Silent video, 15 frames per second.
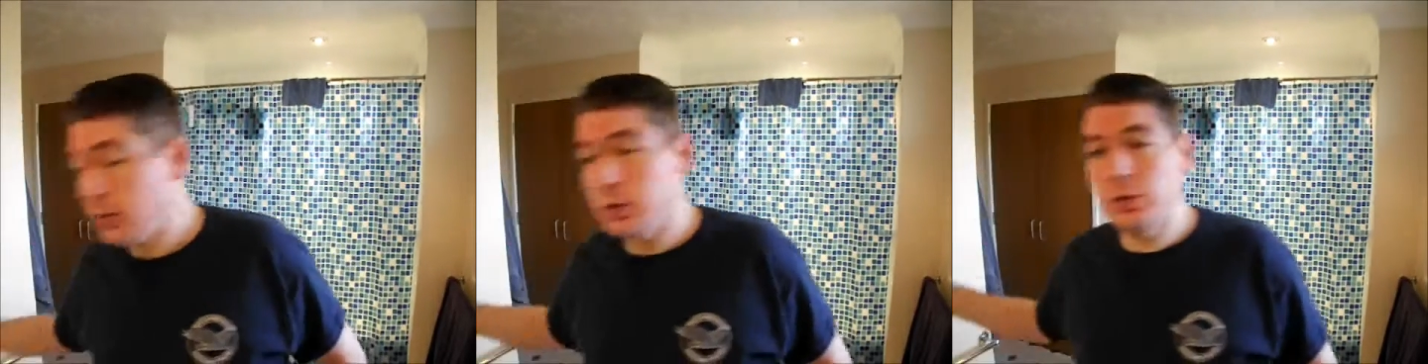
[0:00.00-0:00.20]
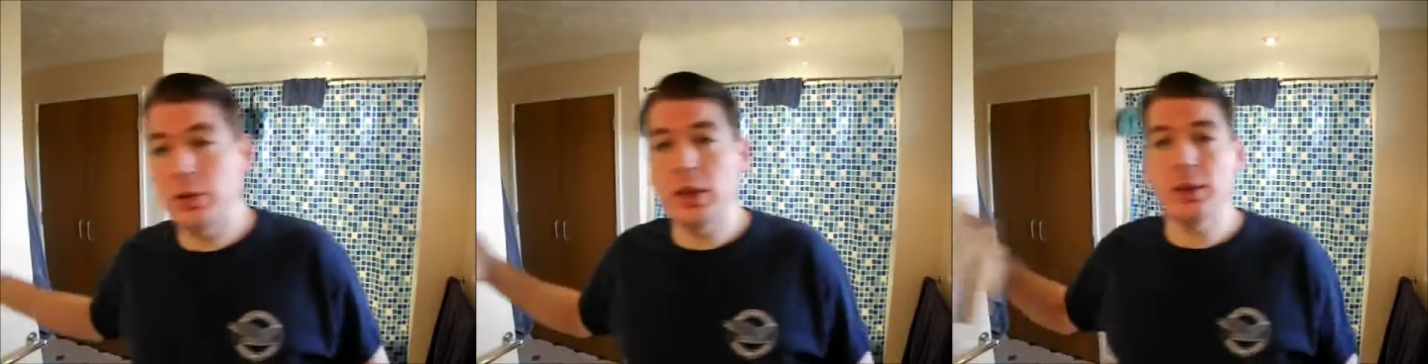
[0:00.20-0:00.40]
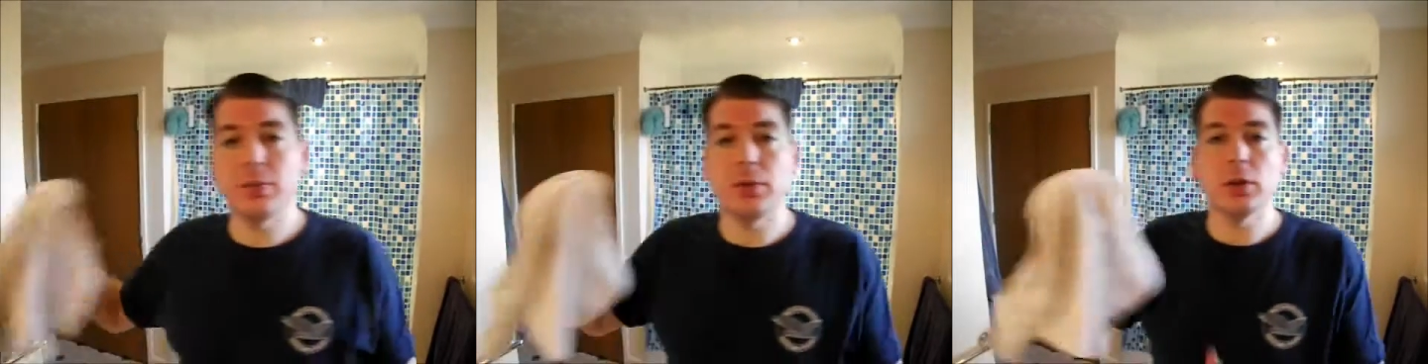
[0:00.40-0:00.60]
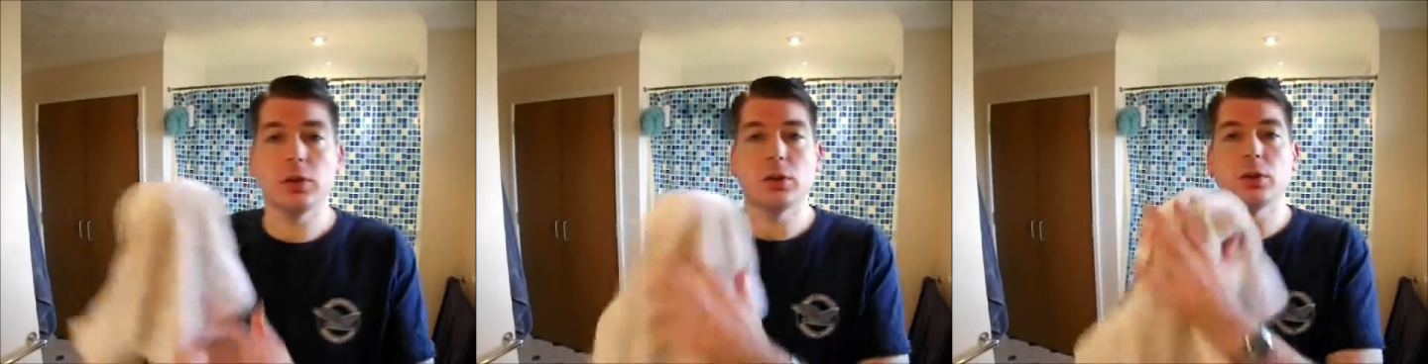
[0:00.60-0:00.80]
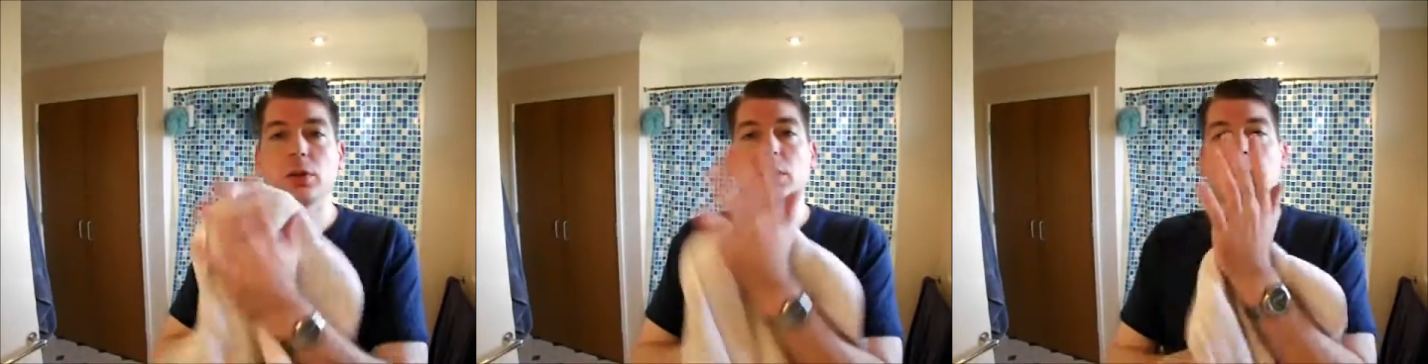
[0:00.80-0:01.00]
good day, folks.
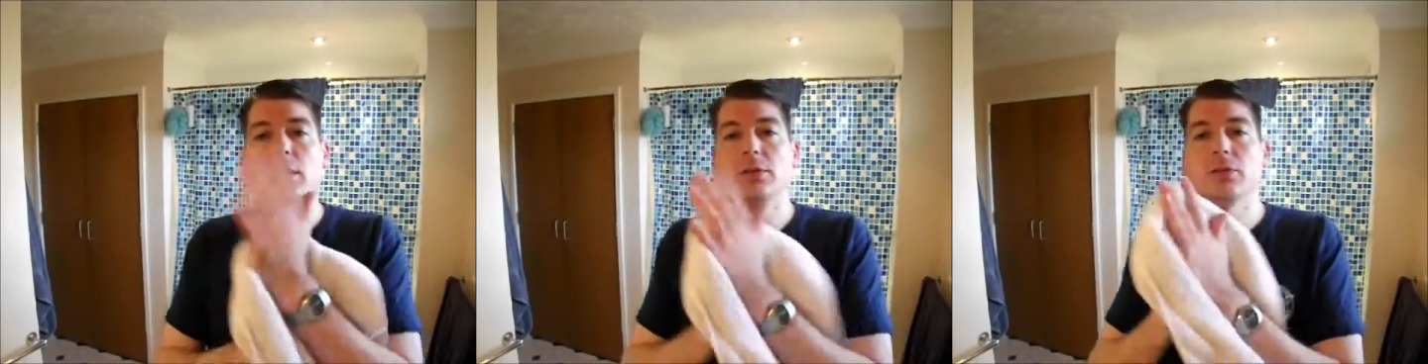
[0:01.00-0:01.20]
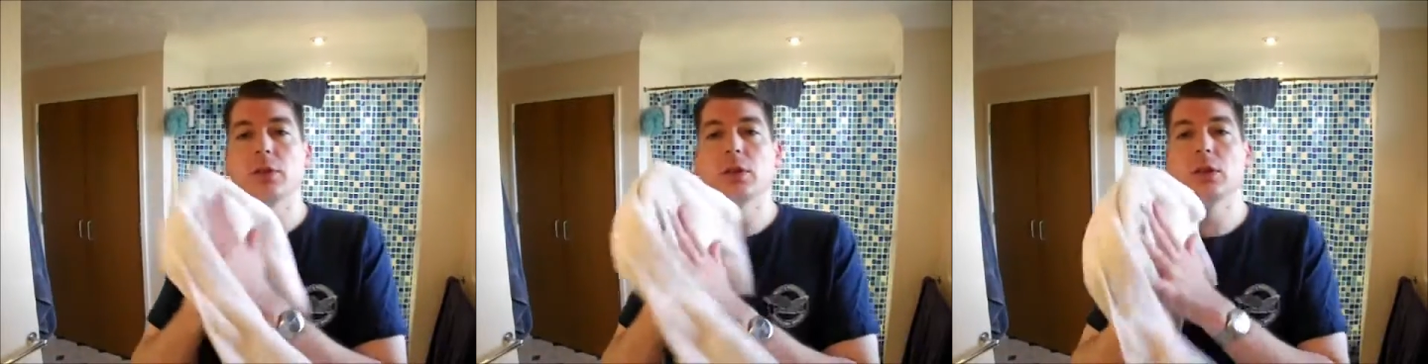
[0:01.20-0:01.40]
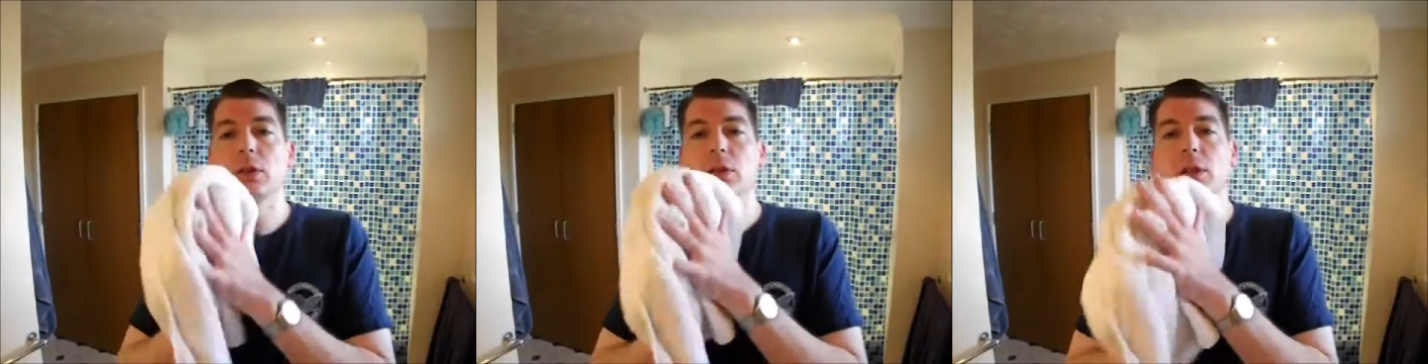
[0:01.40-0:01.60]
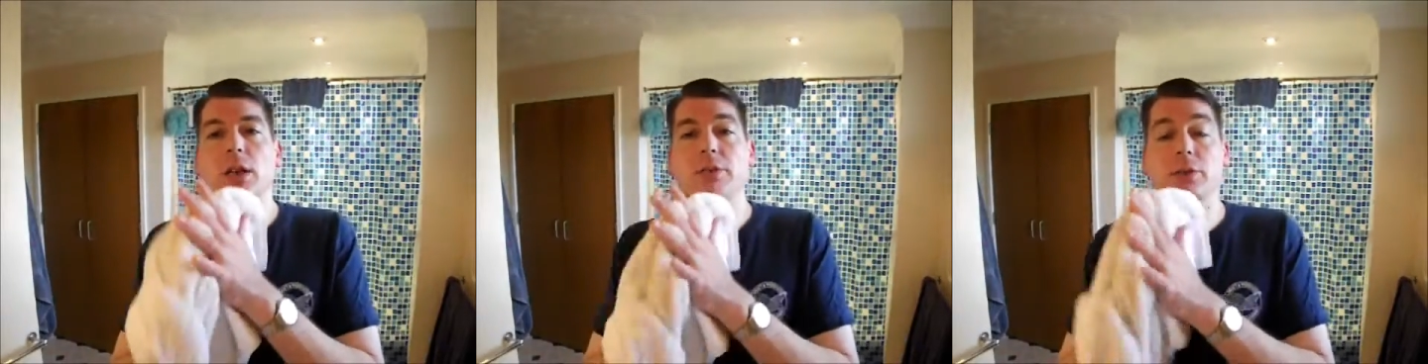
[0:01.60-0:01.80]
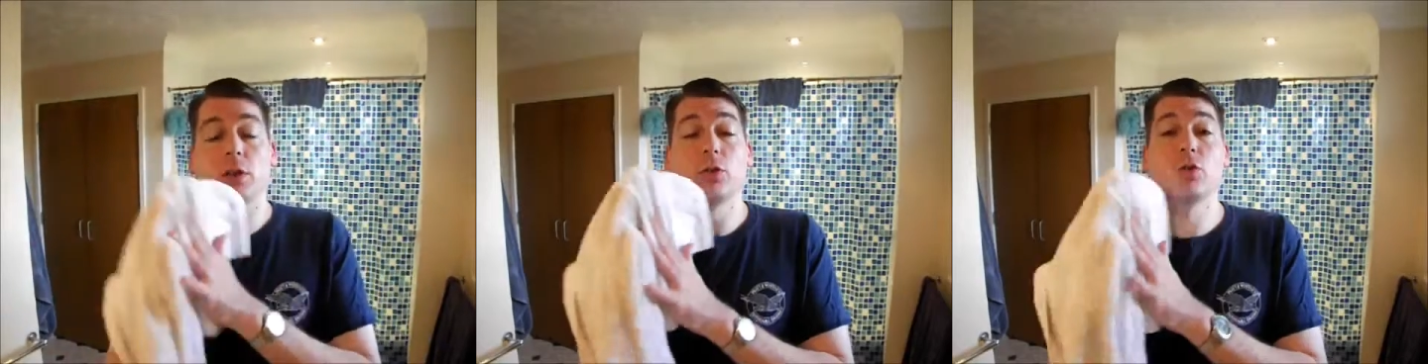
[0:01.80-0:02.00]
Have
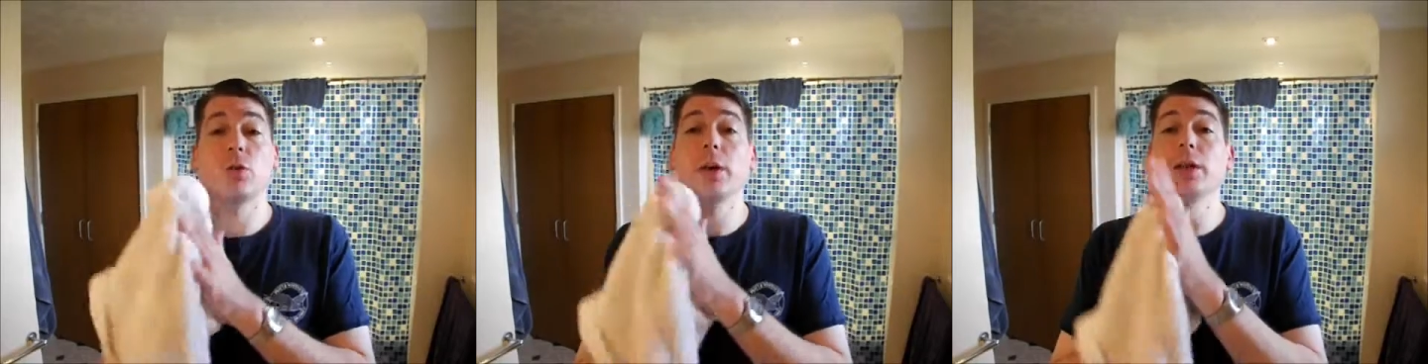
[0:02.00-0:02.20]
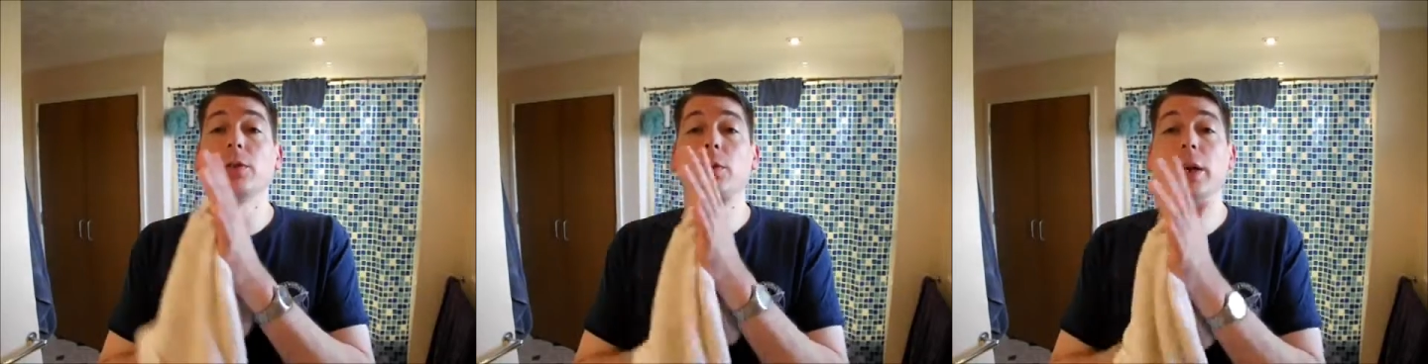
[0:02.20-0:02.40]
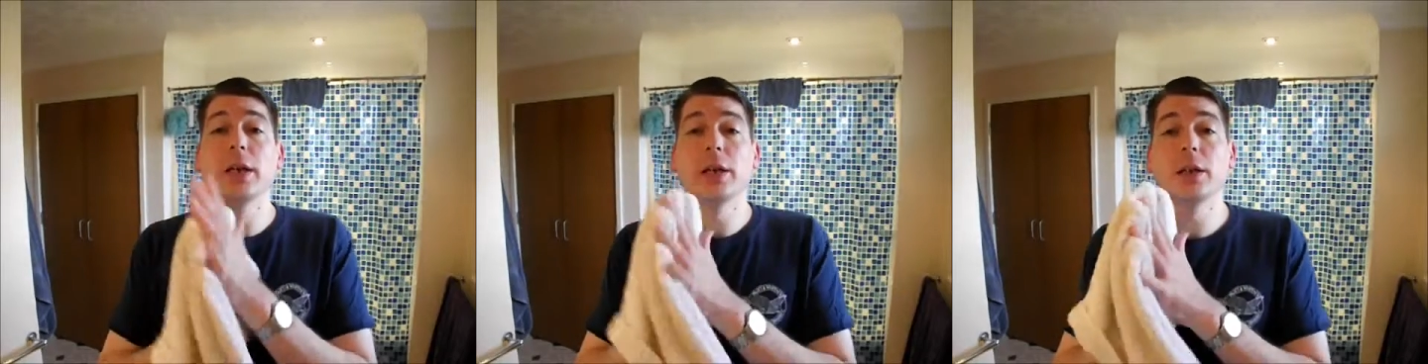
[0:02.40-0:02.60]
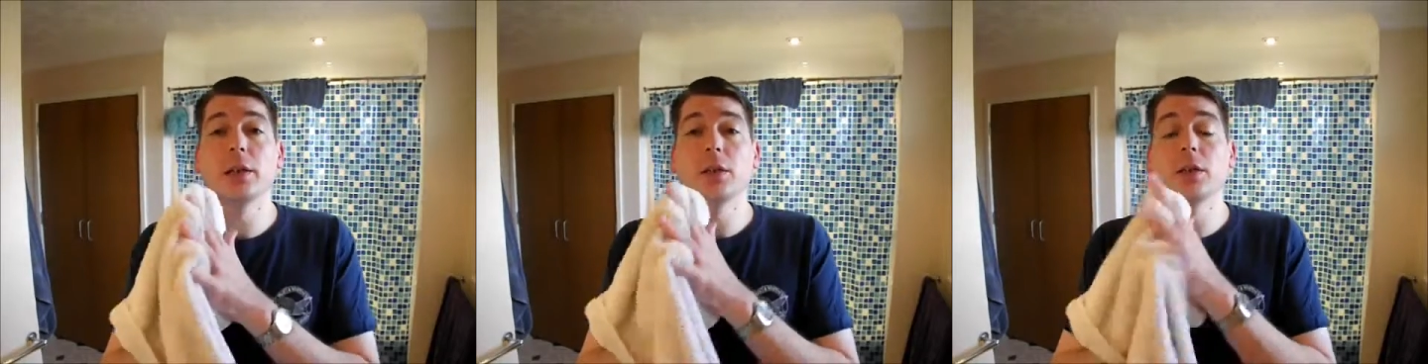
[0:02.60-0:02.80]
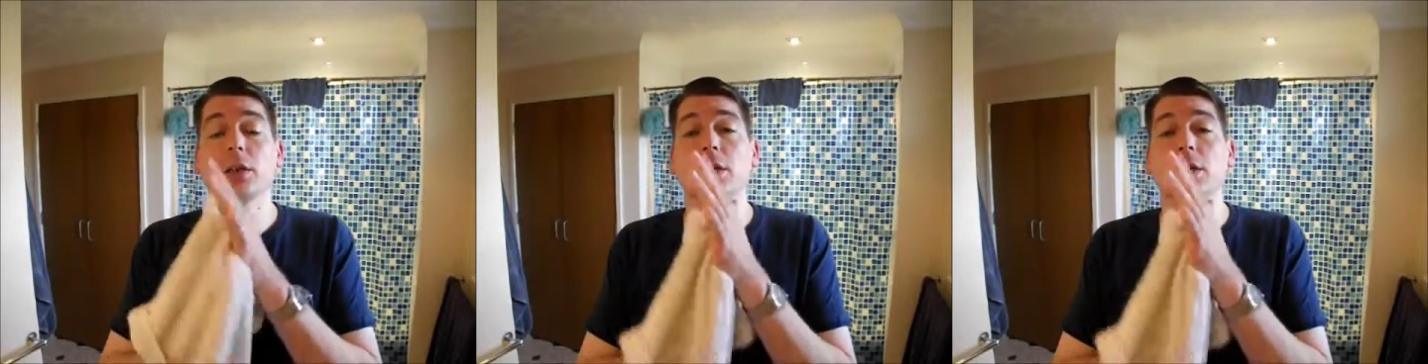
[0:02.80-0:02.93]
a great weekend.